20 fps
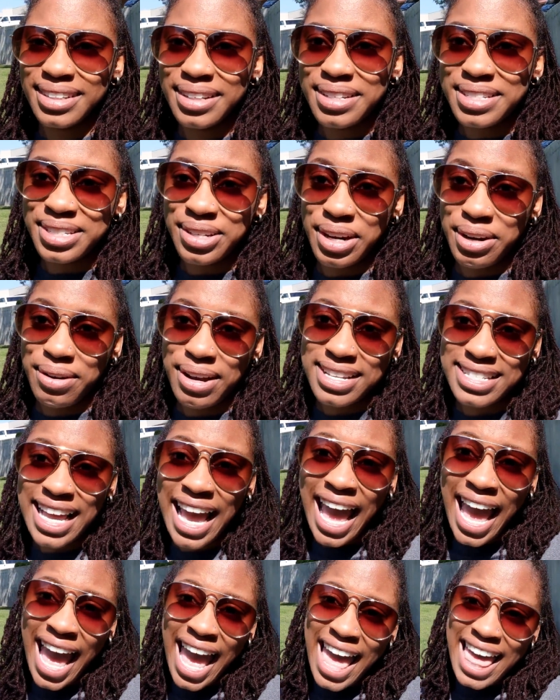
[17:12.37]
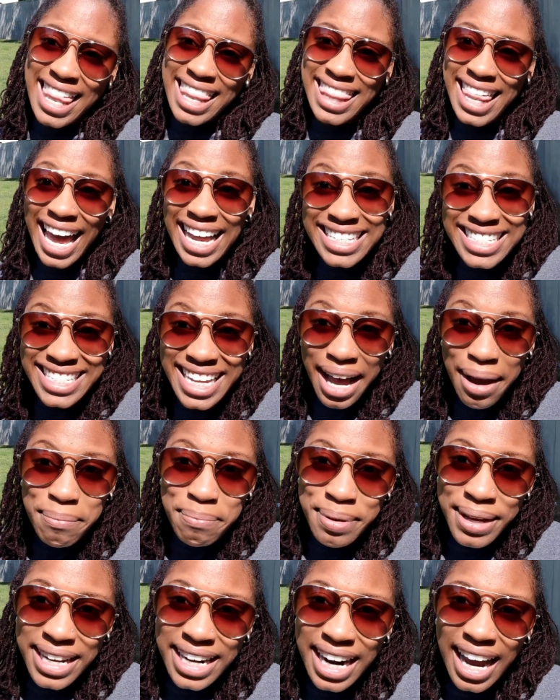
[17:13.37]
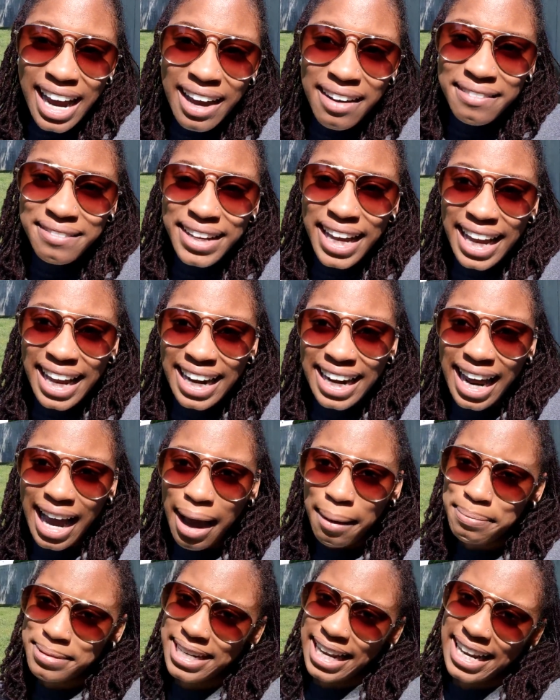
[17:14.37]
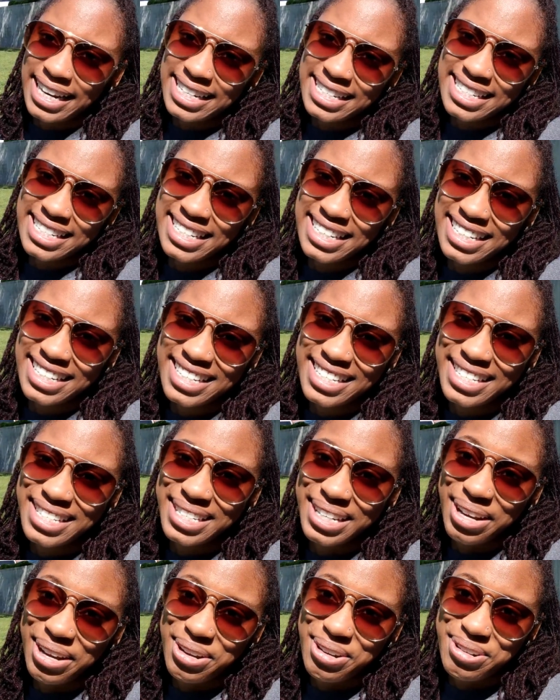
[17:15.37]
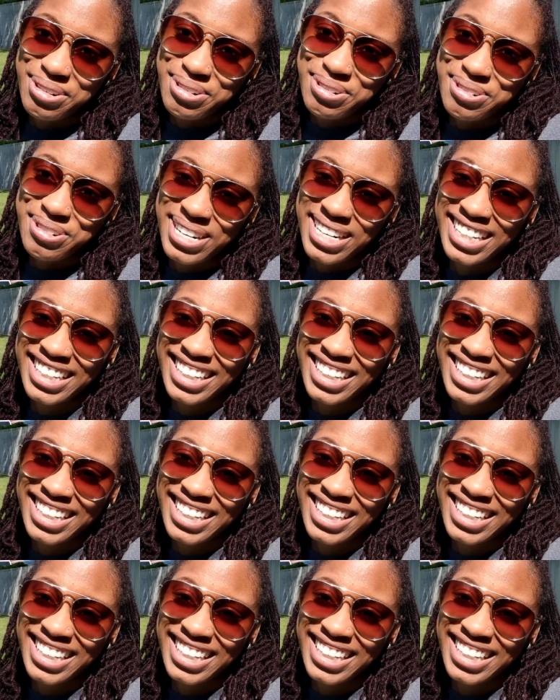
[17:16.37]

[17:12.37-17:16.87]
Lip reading: So anyways, that's a bit of an update. So